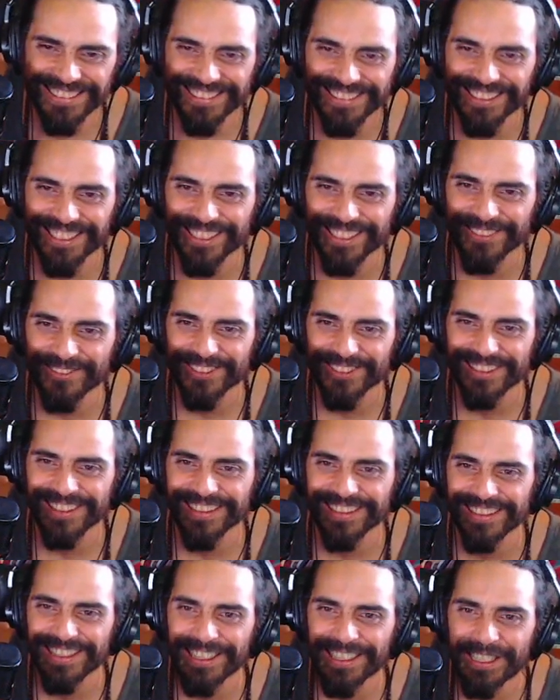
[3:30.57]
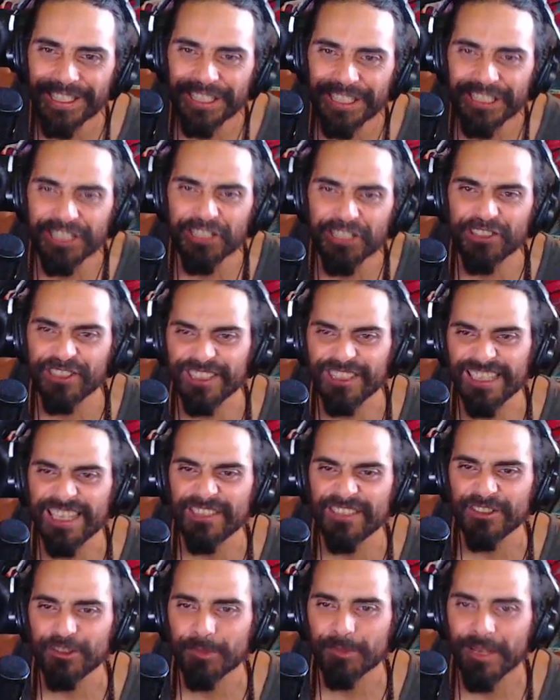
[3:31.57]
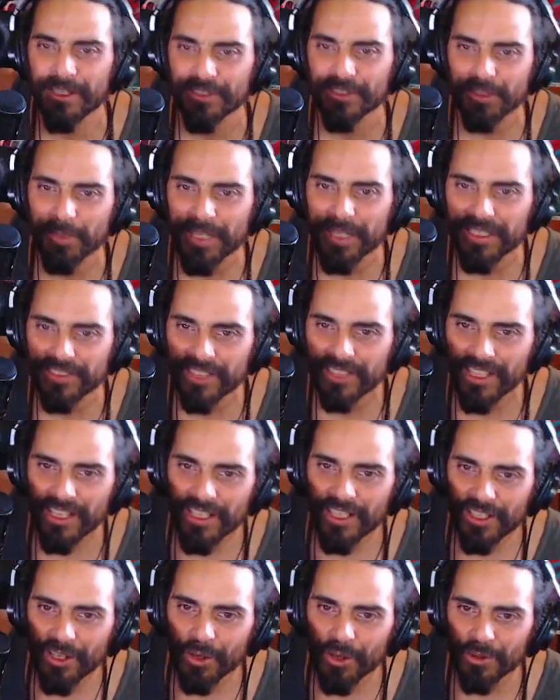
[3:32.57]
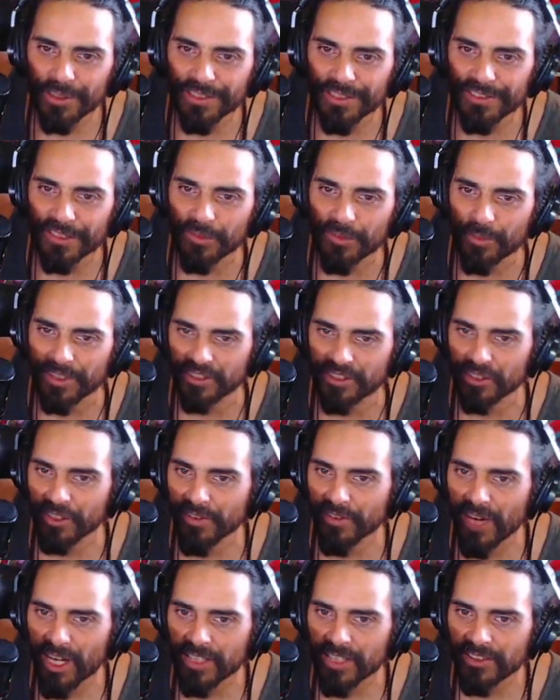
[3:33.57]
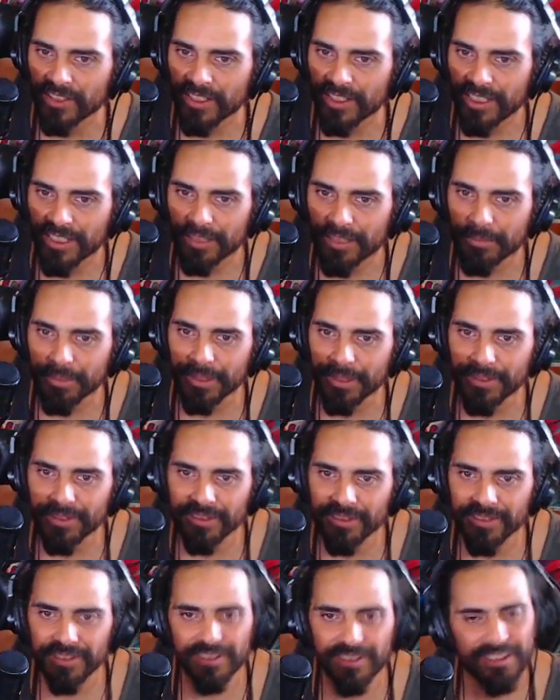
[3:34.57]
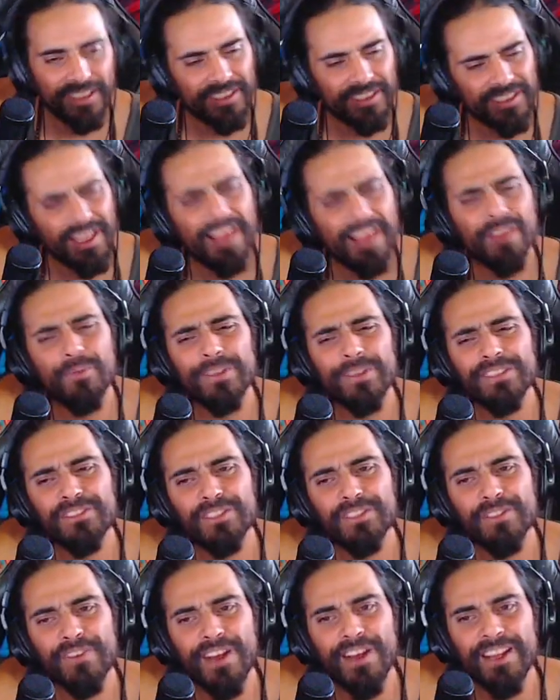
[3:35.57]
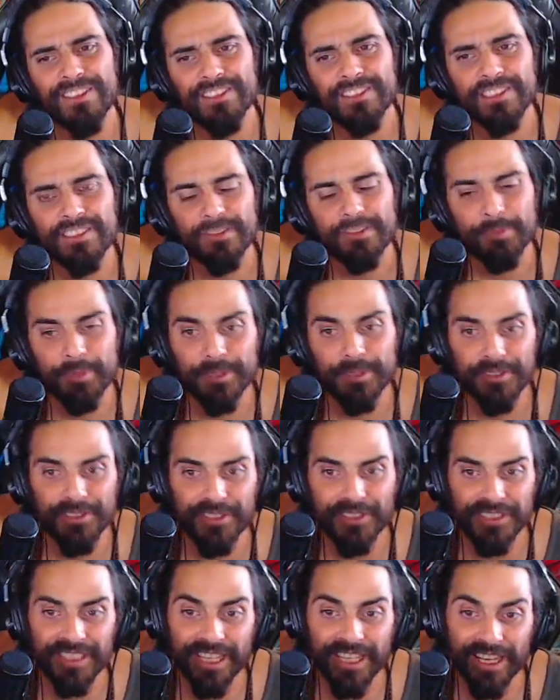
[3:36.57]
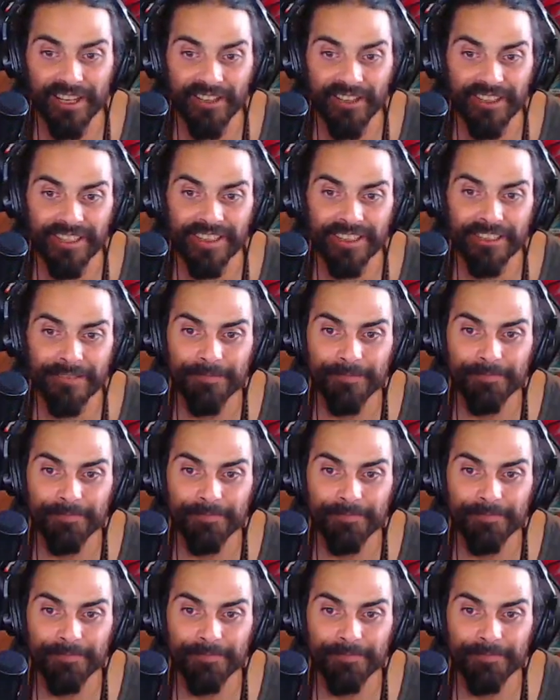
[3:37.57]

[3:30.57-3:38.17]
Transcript: James said killer clowns from outer space. Colleen said Wizard of Oz. Bill, there's a lot of Wizard of Oz's. Bill said Carrie.